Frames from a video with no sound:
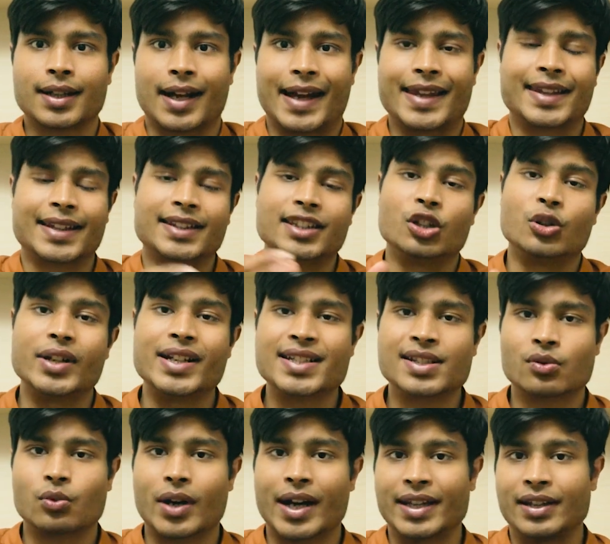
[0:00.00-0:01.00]
I think the
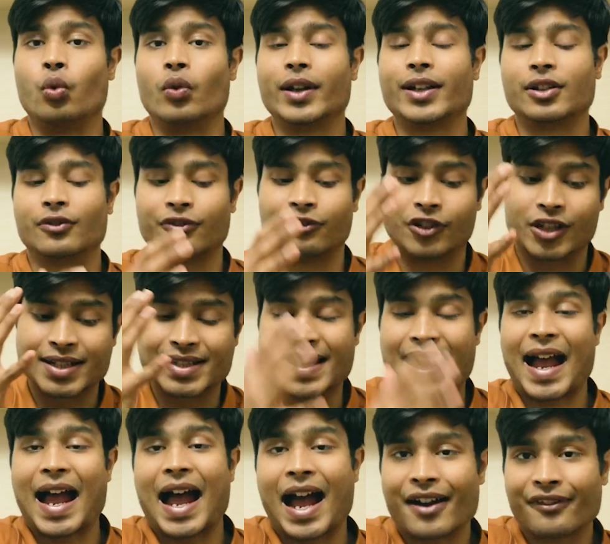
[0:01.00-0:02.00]
reason why
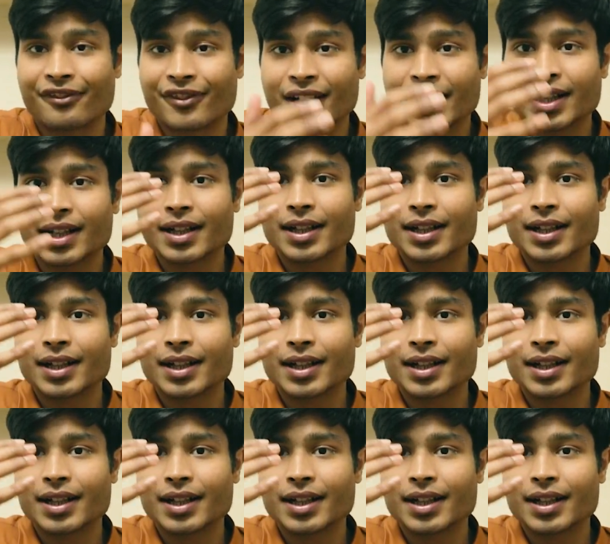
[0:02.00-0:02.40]
first half